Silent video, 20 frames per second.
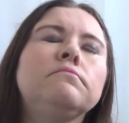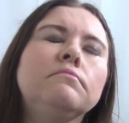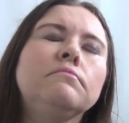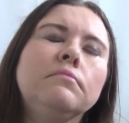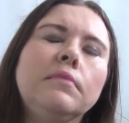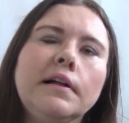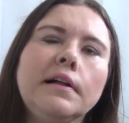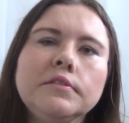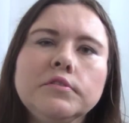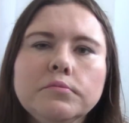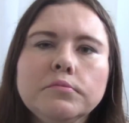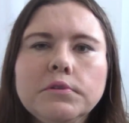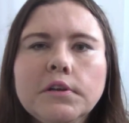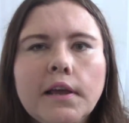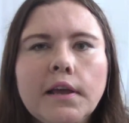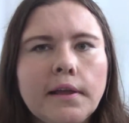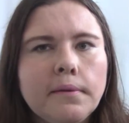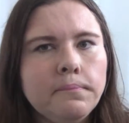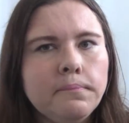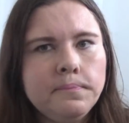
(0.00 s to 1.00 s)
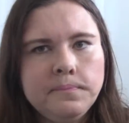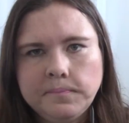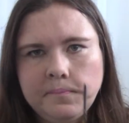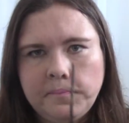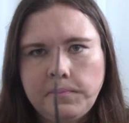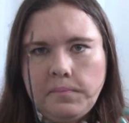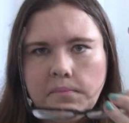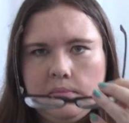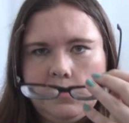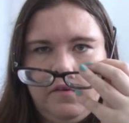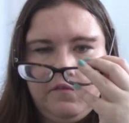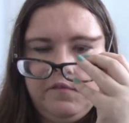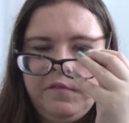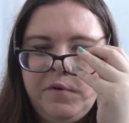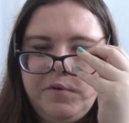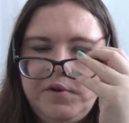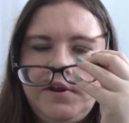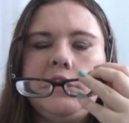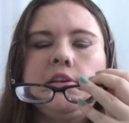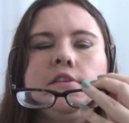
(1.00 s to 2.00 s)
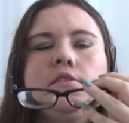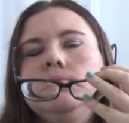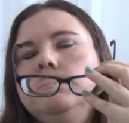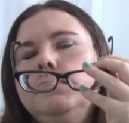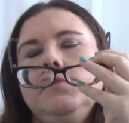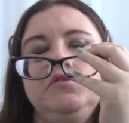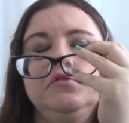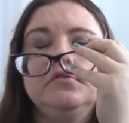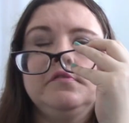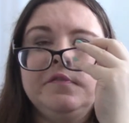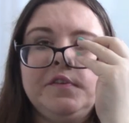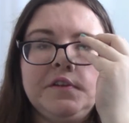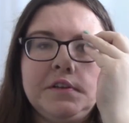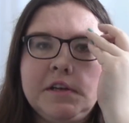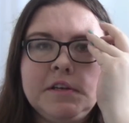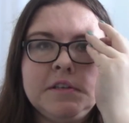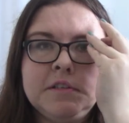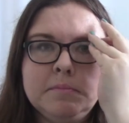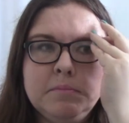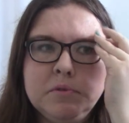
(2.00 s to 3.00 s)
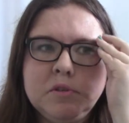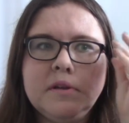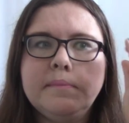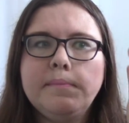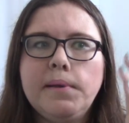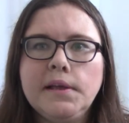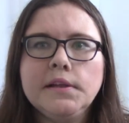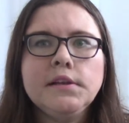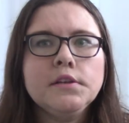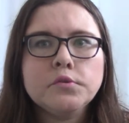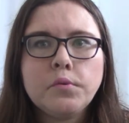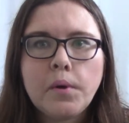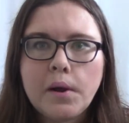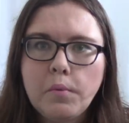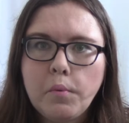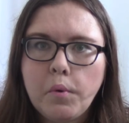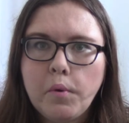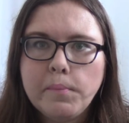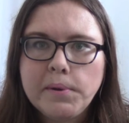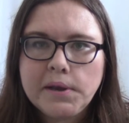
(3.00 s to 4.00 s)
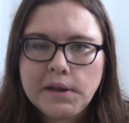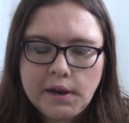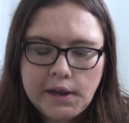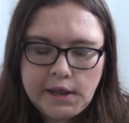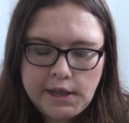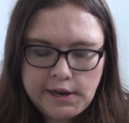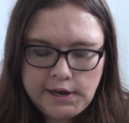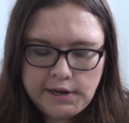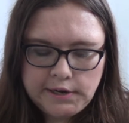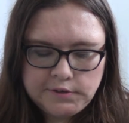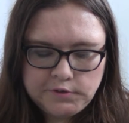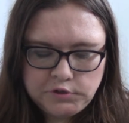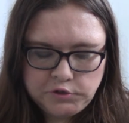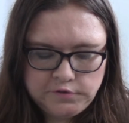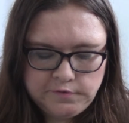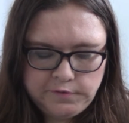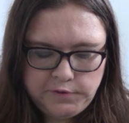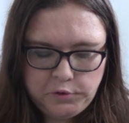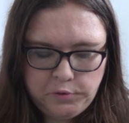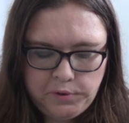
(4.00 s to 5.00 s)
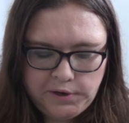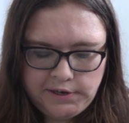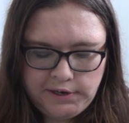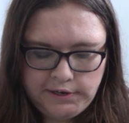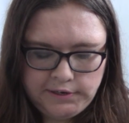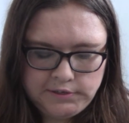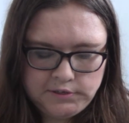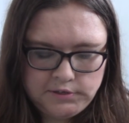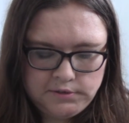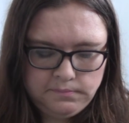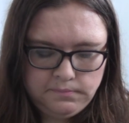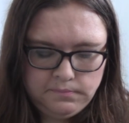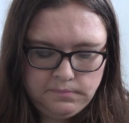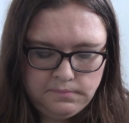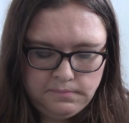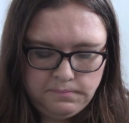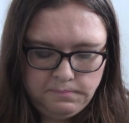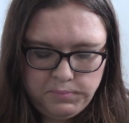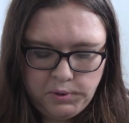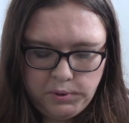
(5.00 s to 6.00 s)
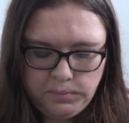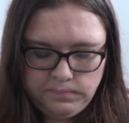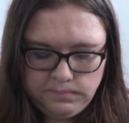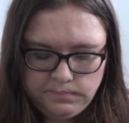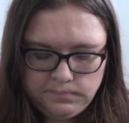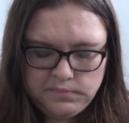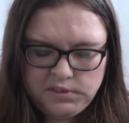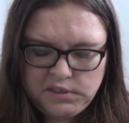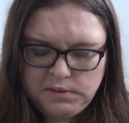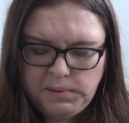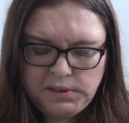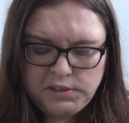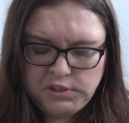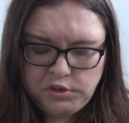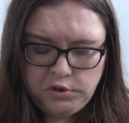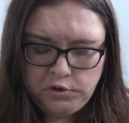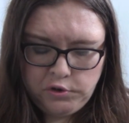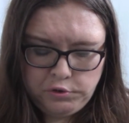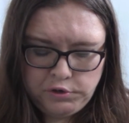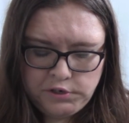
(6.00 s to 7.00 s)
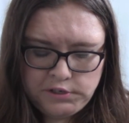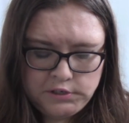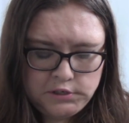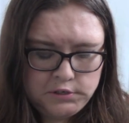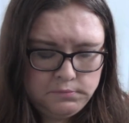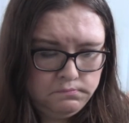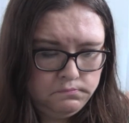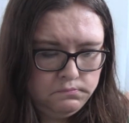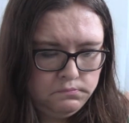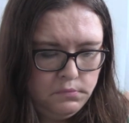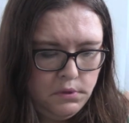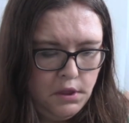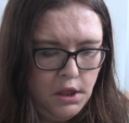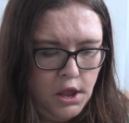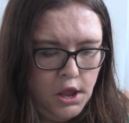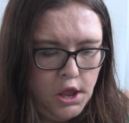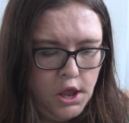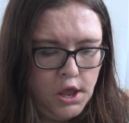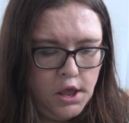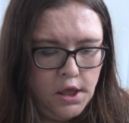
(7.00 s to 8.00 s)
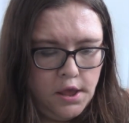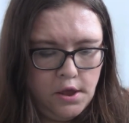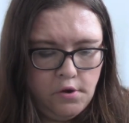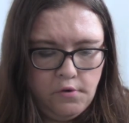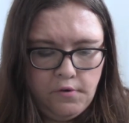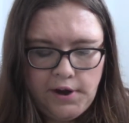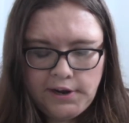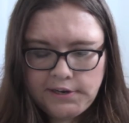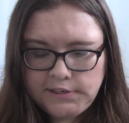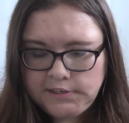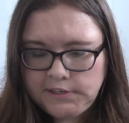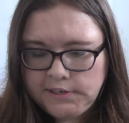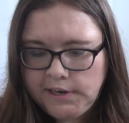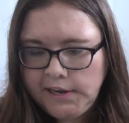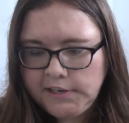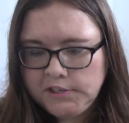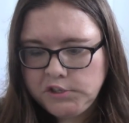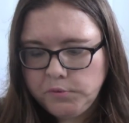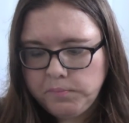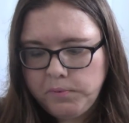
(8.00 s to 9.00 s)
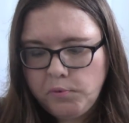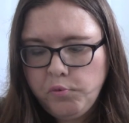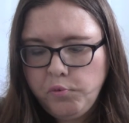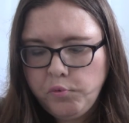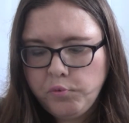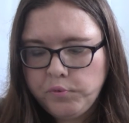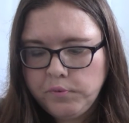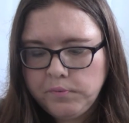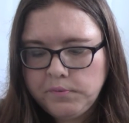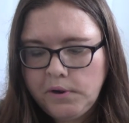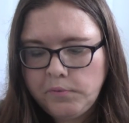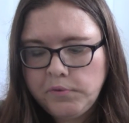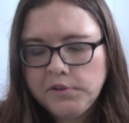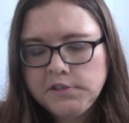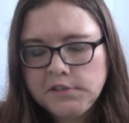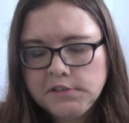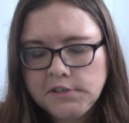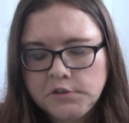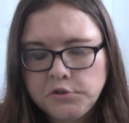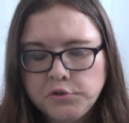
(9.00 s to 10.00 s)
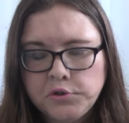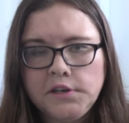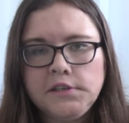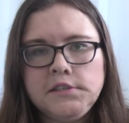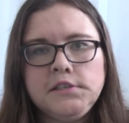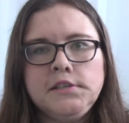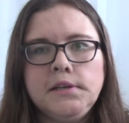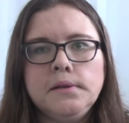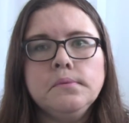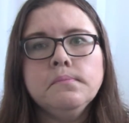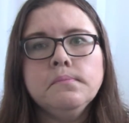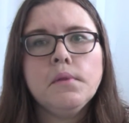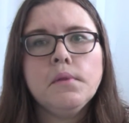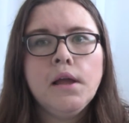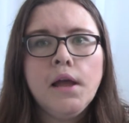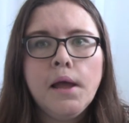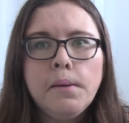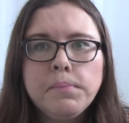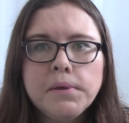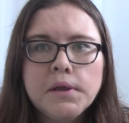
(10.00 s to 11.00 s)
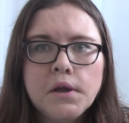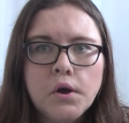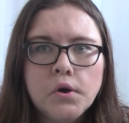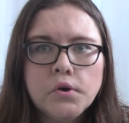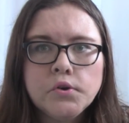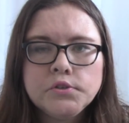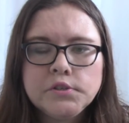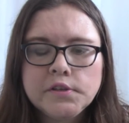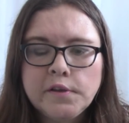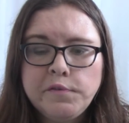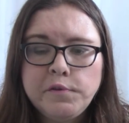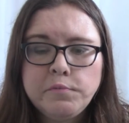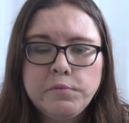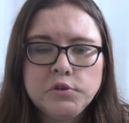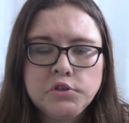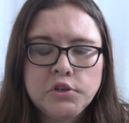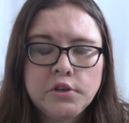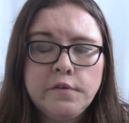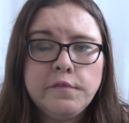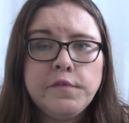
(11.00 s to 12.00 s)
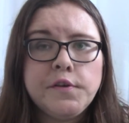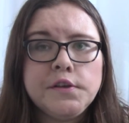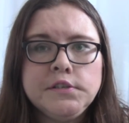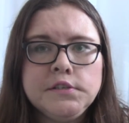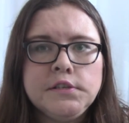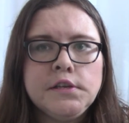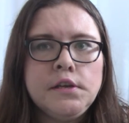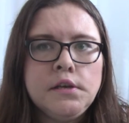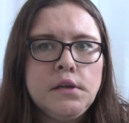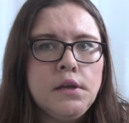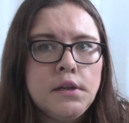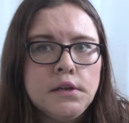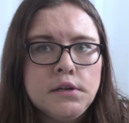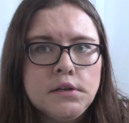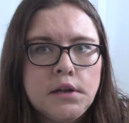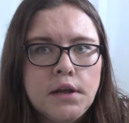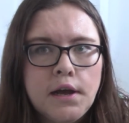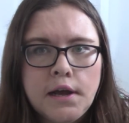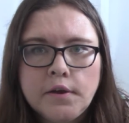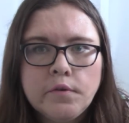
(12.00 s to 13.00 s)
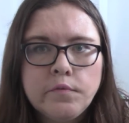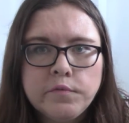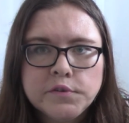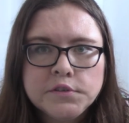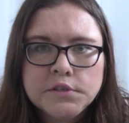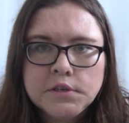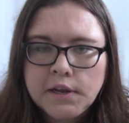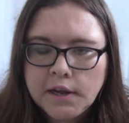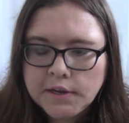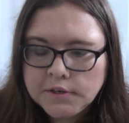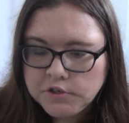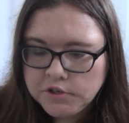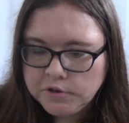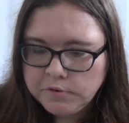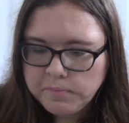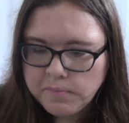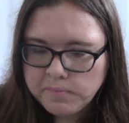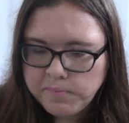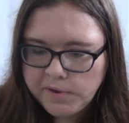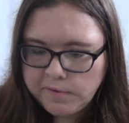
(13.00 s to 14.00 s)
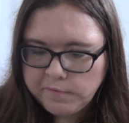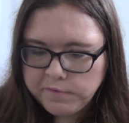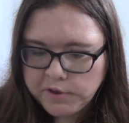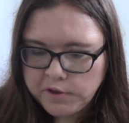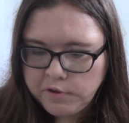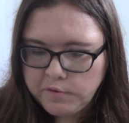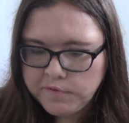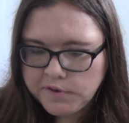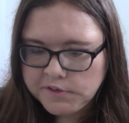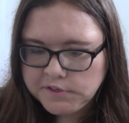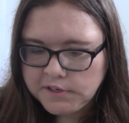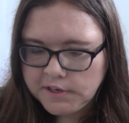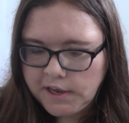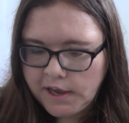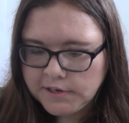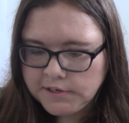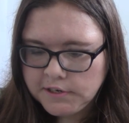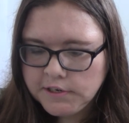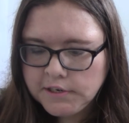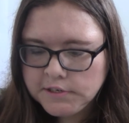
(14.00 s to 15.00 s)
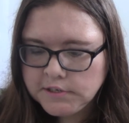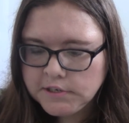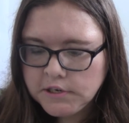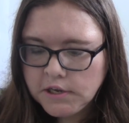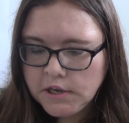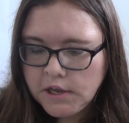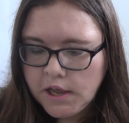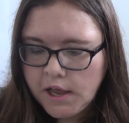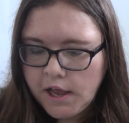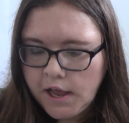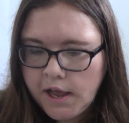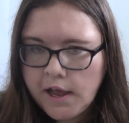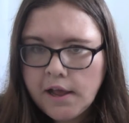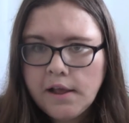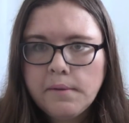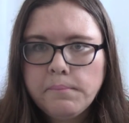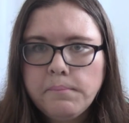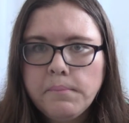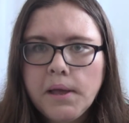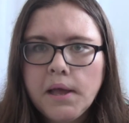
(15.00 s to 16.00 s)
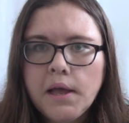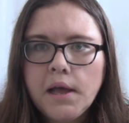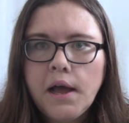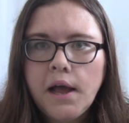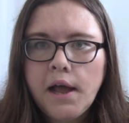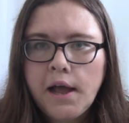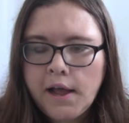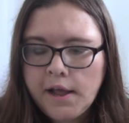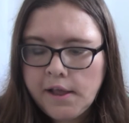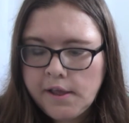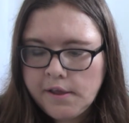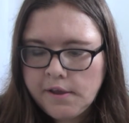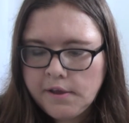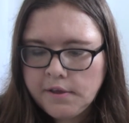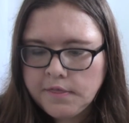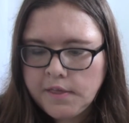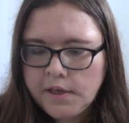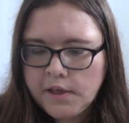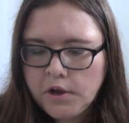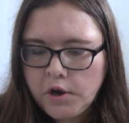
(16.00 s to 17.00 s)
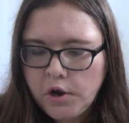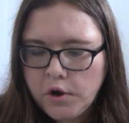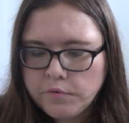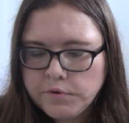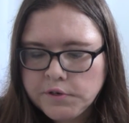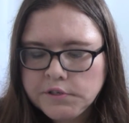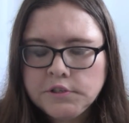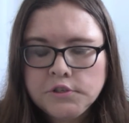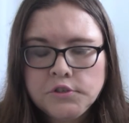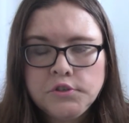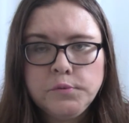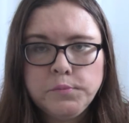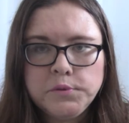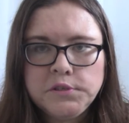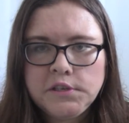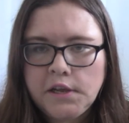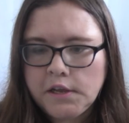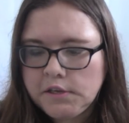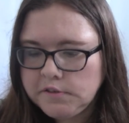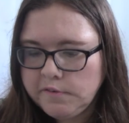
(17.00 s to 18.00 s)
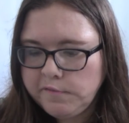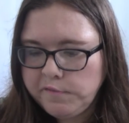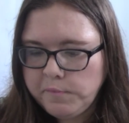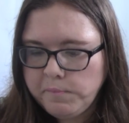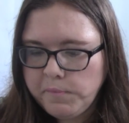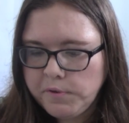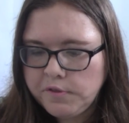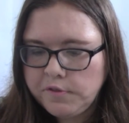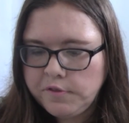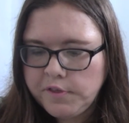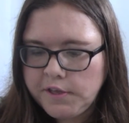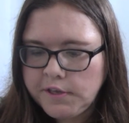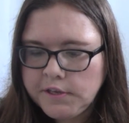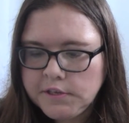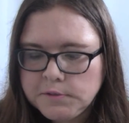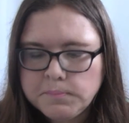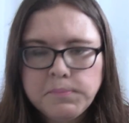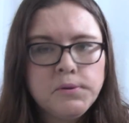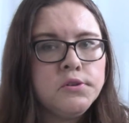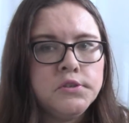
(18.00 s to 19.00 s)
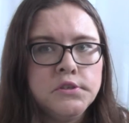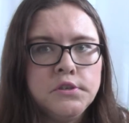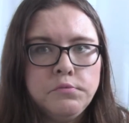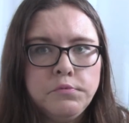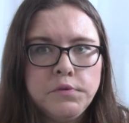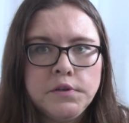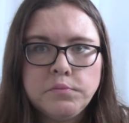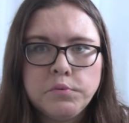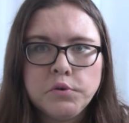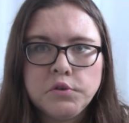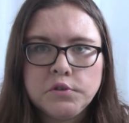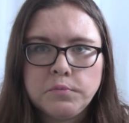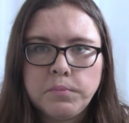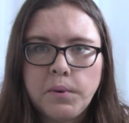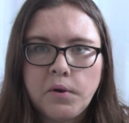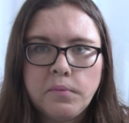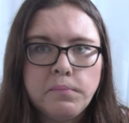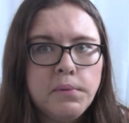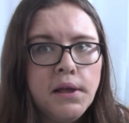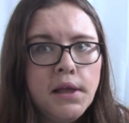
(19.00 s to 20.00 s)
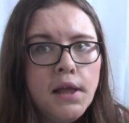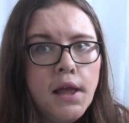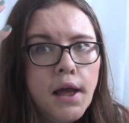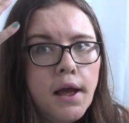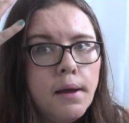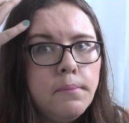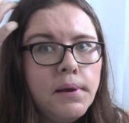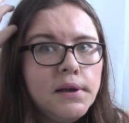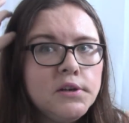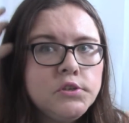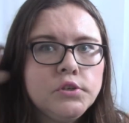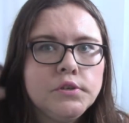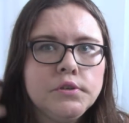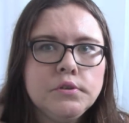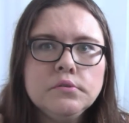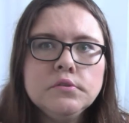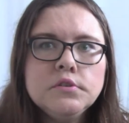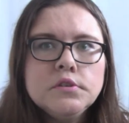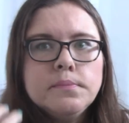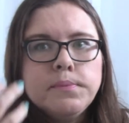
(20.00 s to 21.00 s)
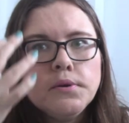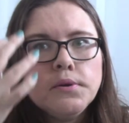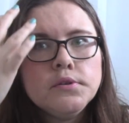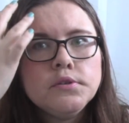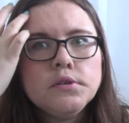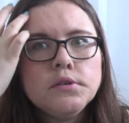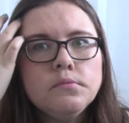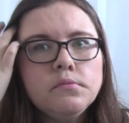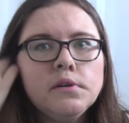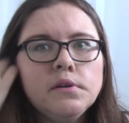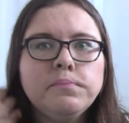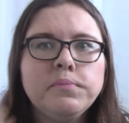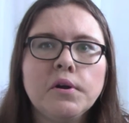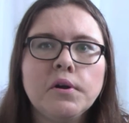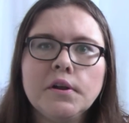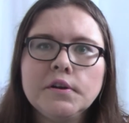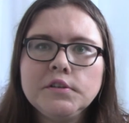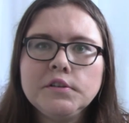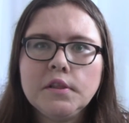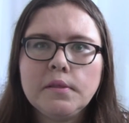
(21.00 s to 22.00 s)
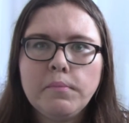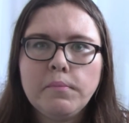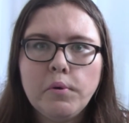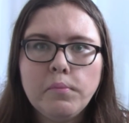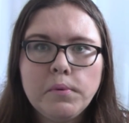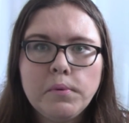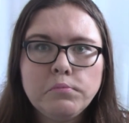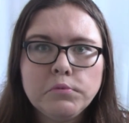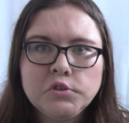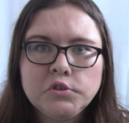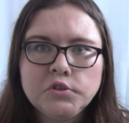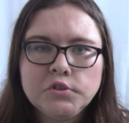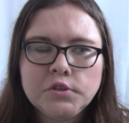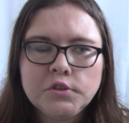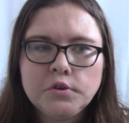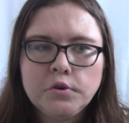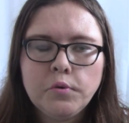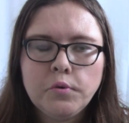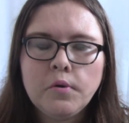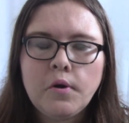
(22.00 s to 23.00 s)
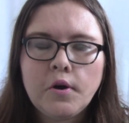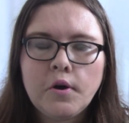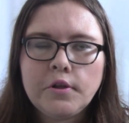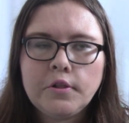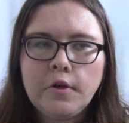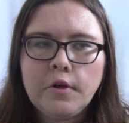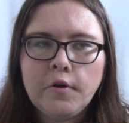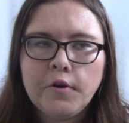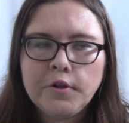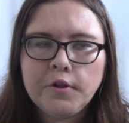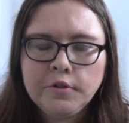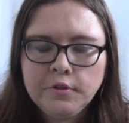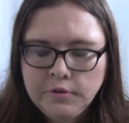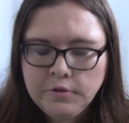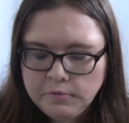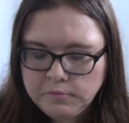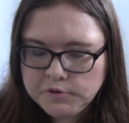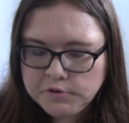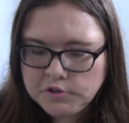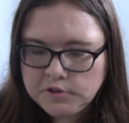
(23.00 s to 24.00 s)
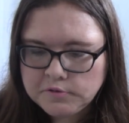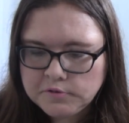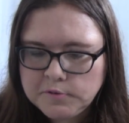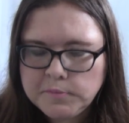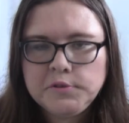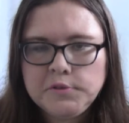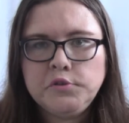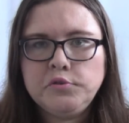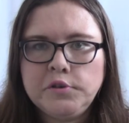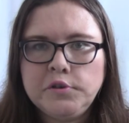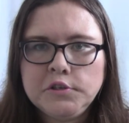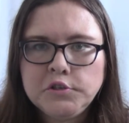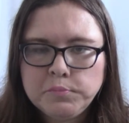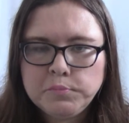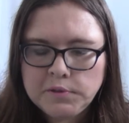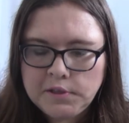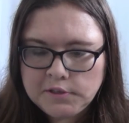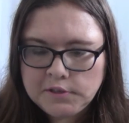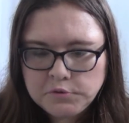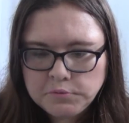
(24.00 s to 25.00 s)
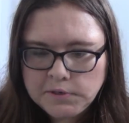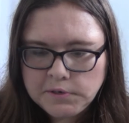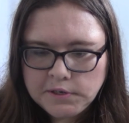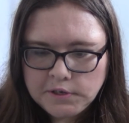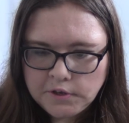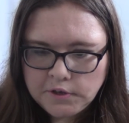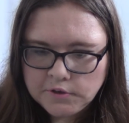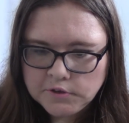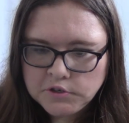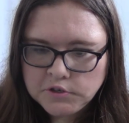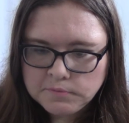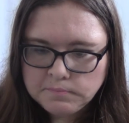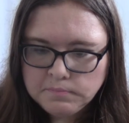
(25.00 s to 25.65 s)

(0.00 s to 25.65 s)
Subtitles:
I'll do it again. Very nice. It does feel nice. I must admit, it is quite warm in here and it does feel quite nice. But it smells not great. Right, next up. Ooh, now this is interesting. Because if you watch QVC, and obviously I do, I'm a bit of a QVC addict, their current super size of the month is Percy and Reed Wonder Balm. I'm actually using a Percy and Reed product at the moment, which is the No Oil Oil, which sounds a bit strange, but that's really good.